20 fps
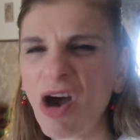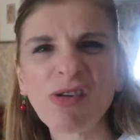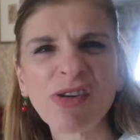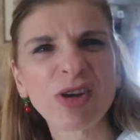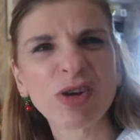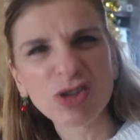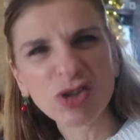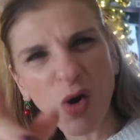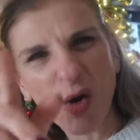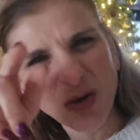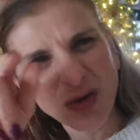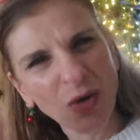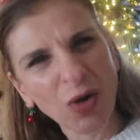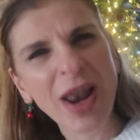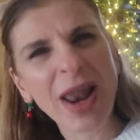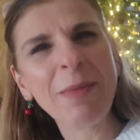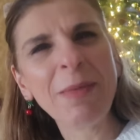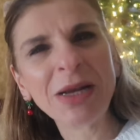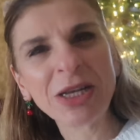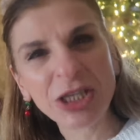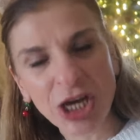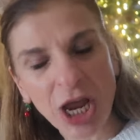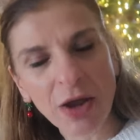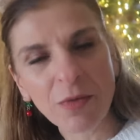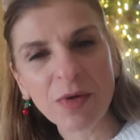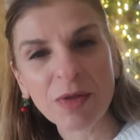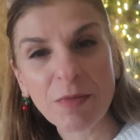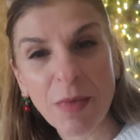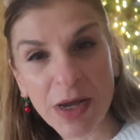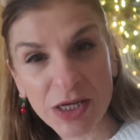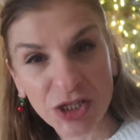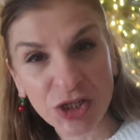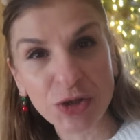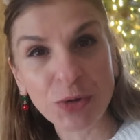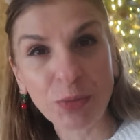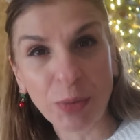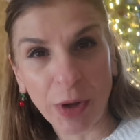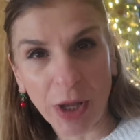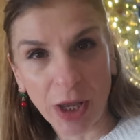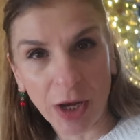Oh, he goes, hold on, let me check with my
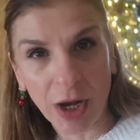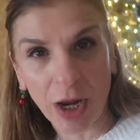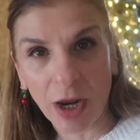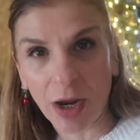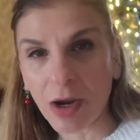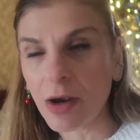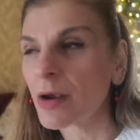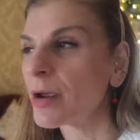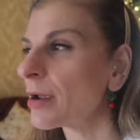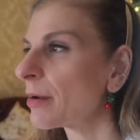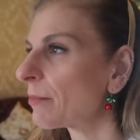superior